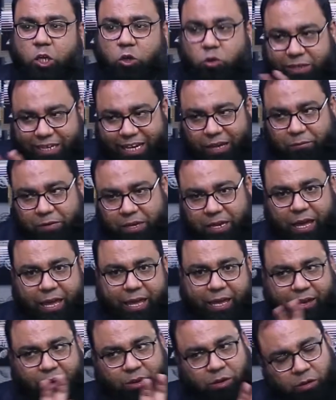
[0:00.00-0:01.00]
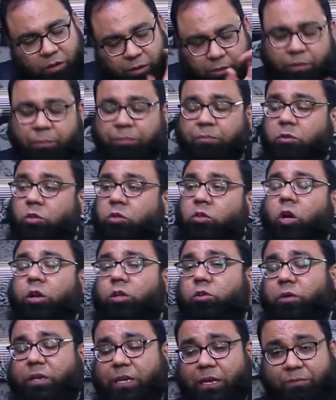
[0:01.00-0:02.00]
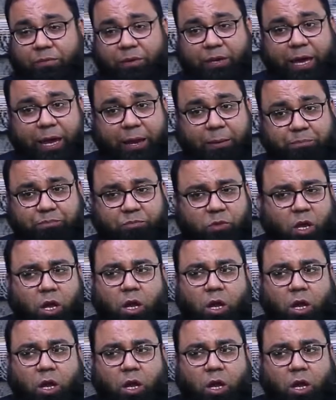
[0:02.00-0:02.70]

UKVI and non-UKVI?